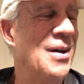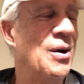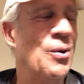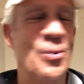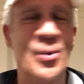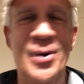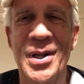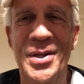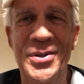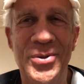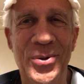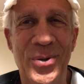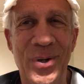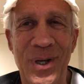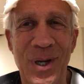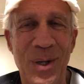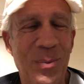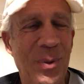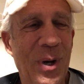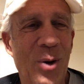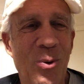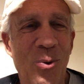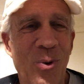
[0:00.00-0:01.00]
We're not talking
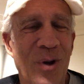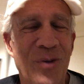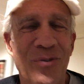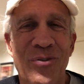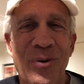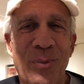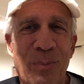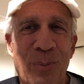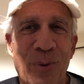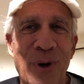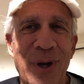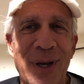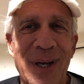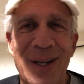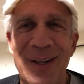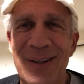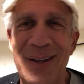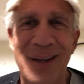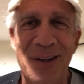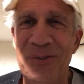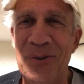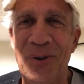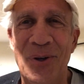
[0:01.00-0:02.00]
about ones that
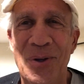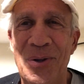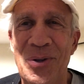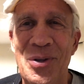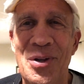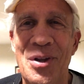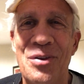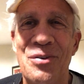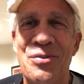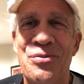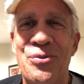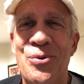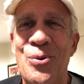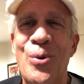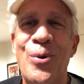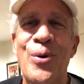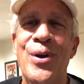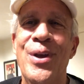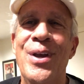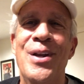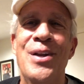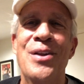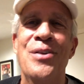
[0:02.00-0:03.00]
break. That's a whole nother
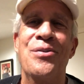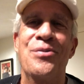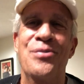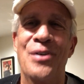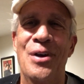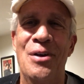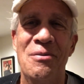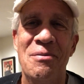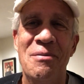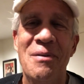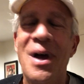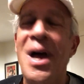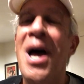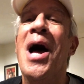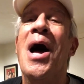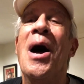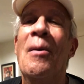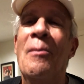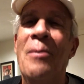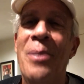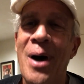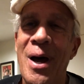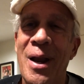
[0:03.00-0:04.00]
story in itself.
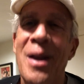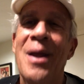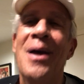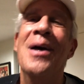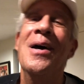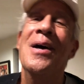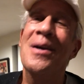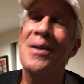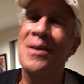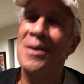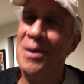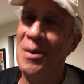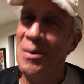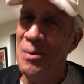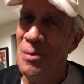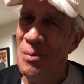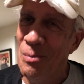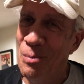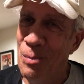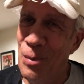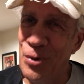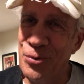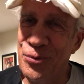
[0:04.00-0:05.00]
But
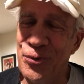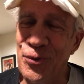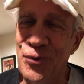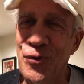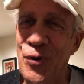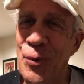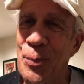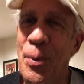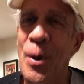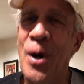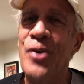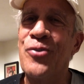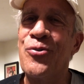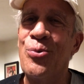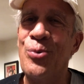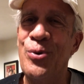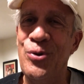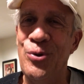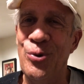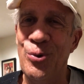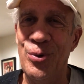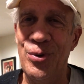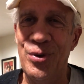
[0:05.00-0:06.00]
most of your putts,
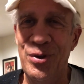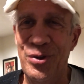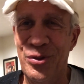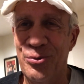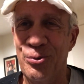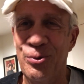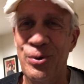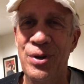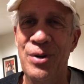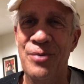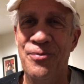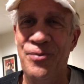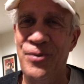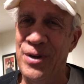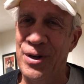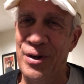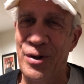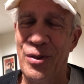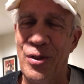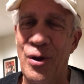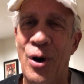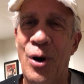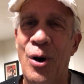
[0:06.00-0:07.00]
when you're within 3 feet
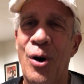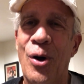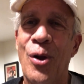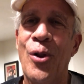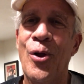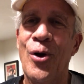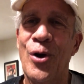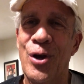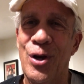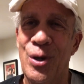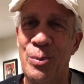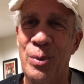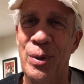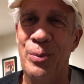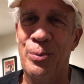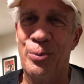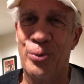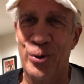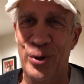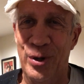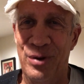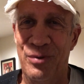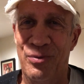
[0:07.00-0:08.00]
of the hole, are going to be
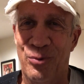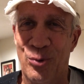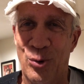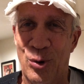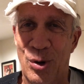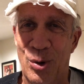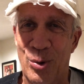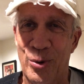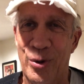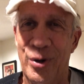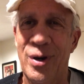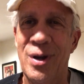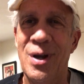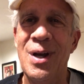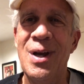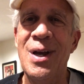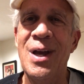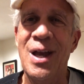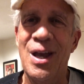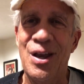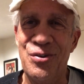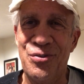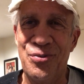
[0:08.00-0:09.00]
pretty forward
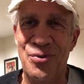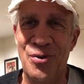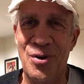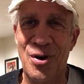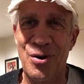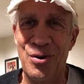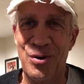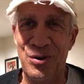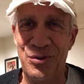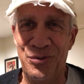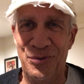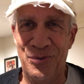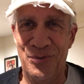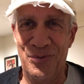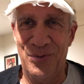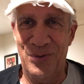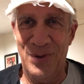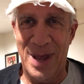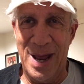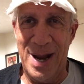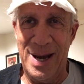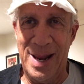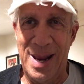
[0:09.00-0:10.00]
as far as
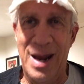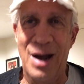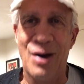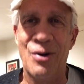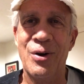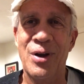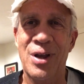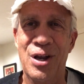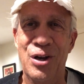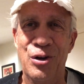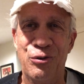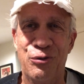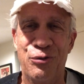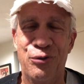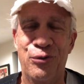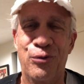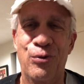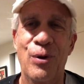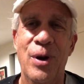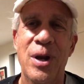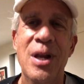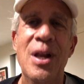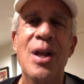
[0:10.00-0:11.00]
flat out and
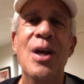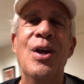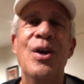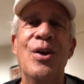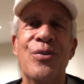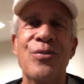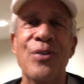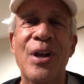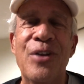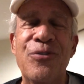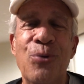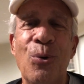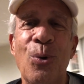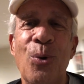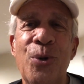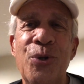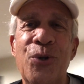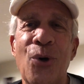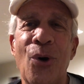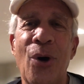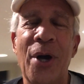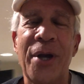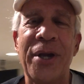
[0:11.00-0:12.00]
straight. So that's what we're
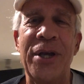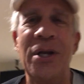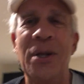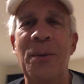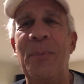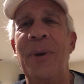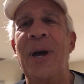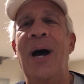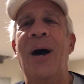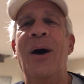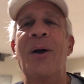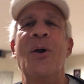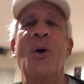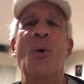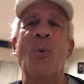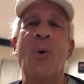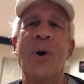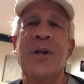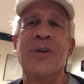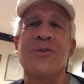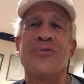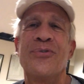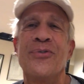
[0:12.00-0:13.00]
talking about.
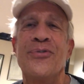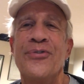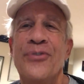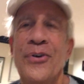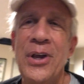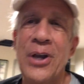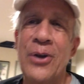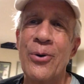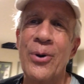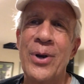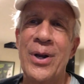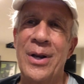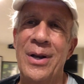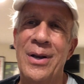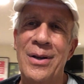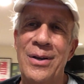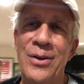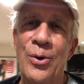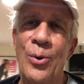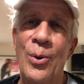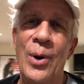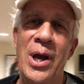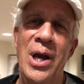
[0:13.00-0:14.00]
What is the secret,
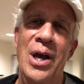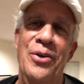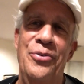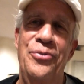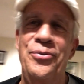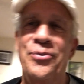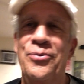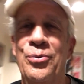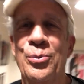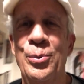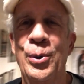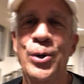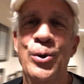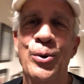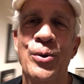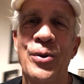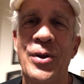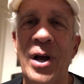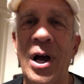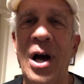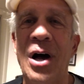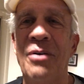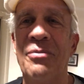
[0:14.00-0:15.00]
you ask, from here in
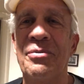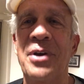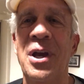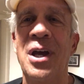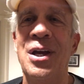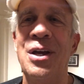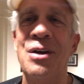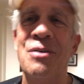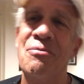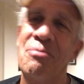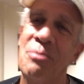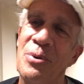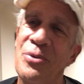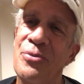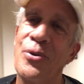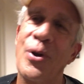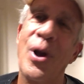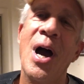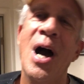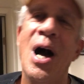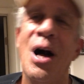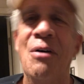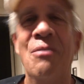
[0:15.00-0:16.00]
the Golf Cave, Mr.
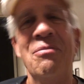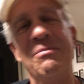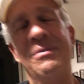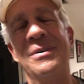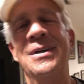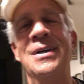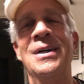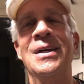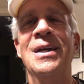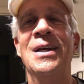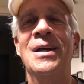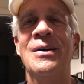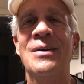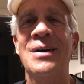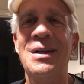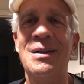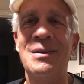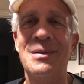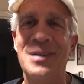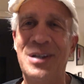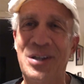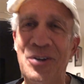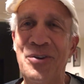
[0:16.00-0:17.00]
Golf?
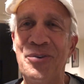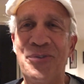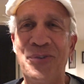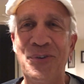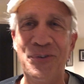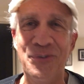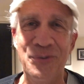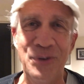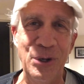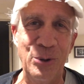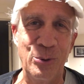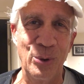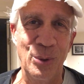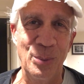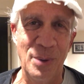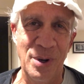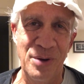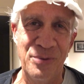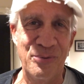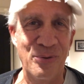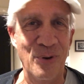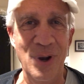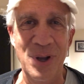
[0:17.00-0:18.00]
Well, here's the secret,
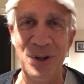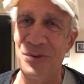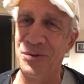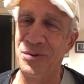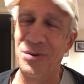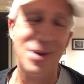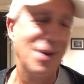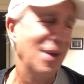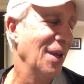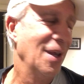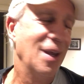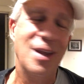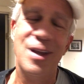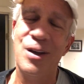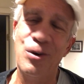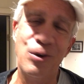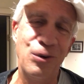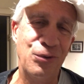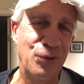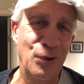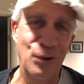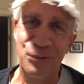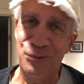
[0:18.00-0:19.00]
my friends. There
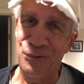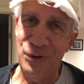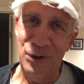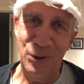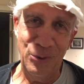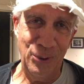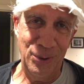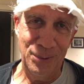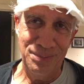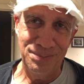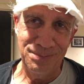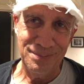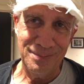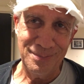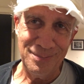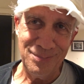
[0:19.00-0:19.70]
is no secret.